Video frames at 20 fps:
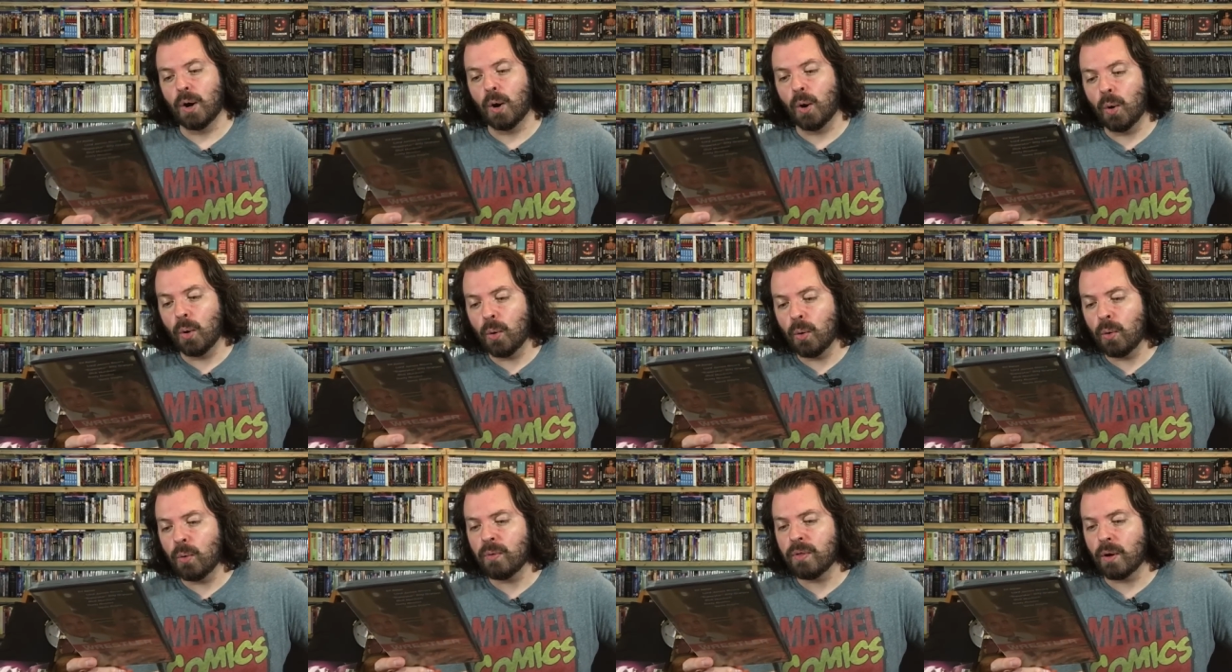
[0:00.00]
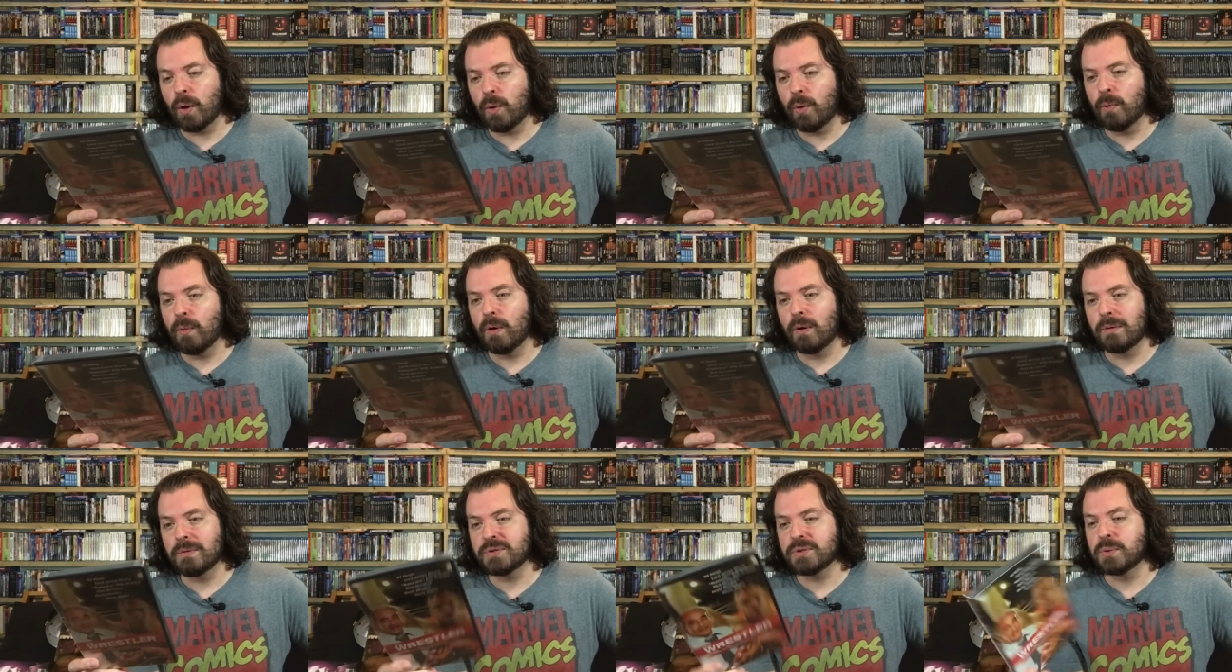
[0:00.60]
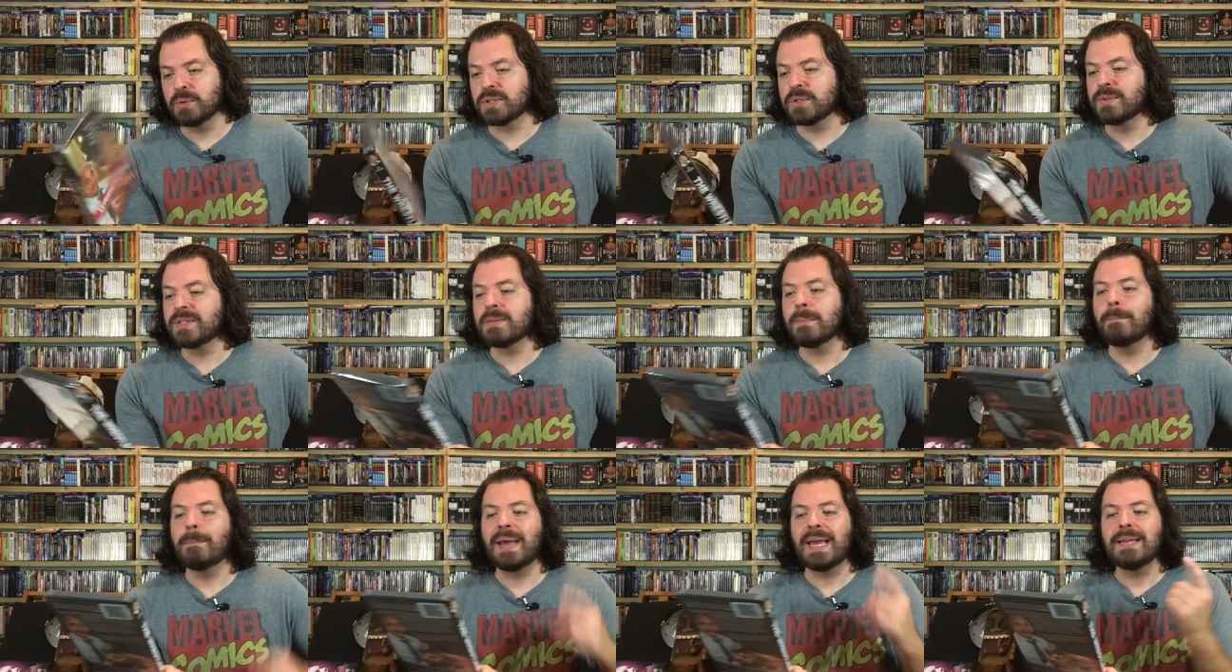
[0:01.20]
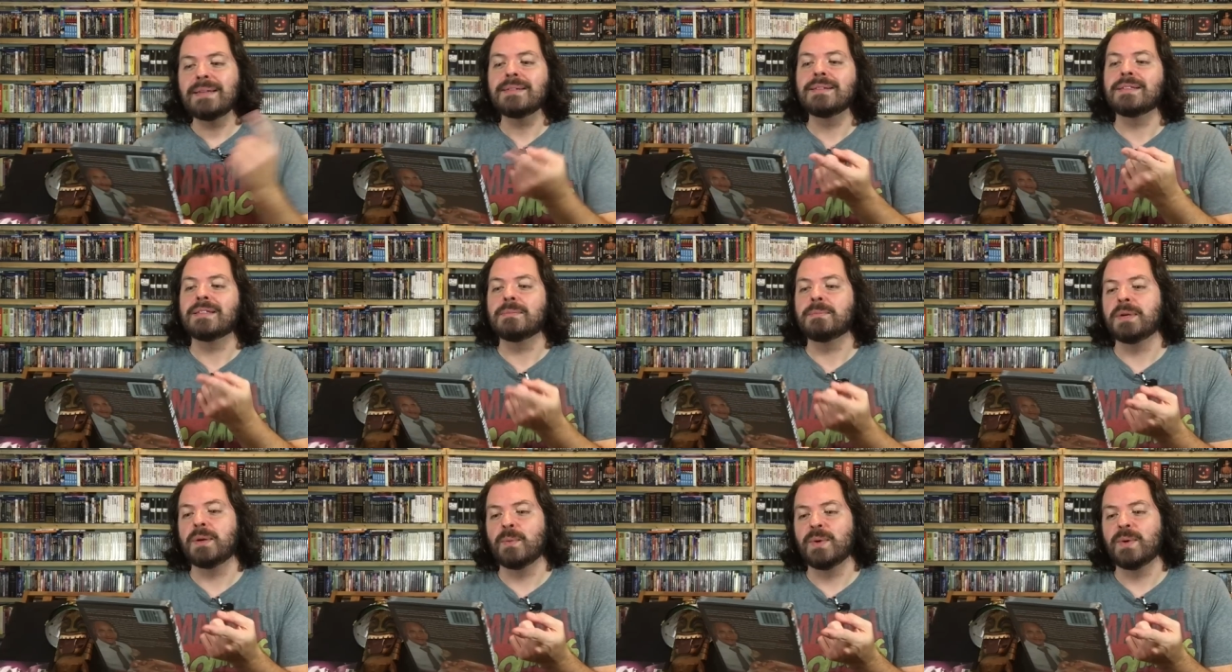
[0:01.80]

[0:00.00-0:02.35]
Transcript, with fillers: old, old, old school. So it's amazing to me.